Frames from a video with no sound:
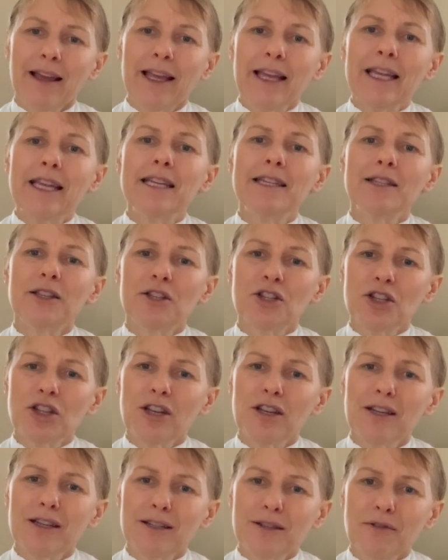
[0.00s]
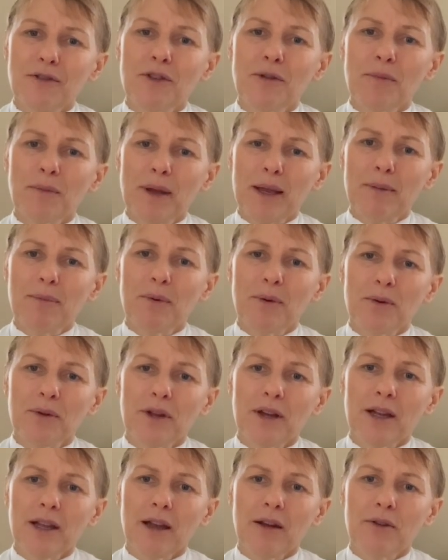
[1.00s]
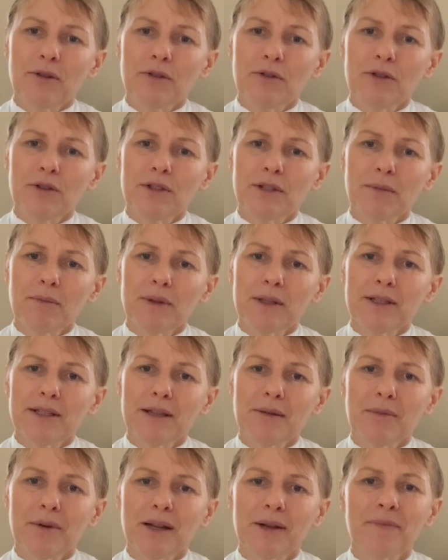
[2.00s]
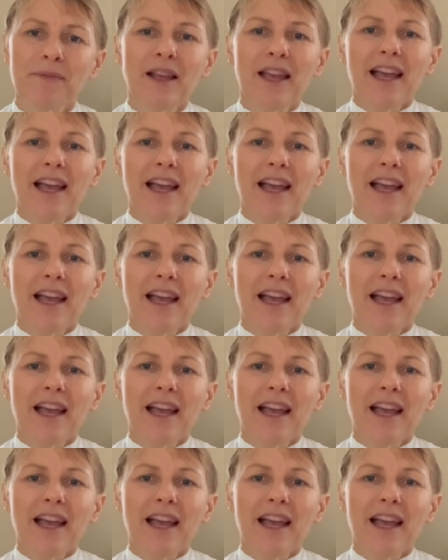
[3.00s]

ease the journeys of other people that are going through something similar.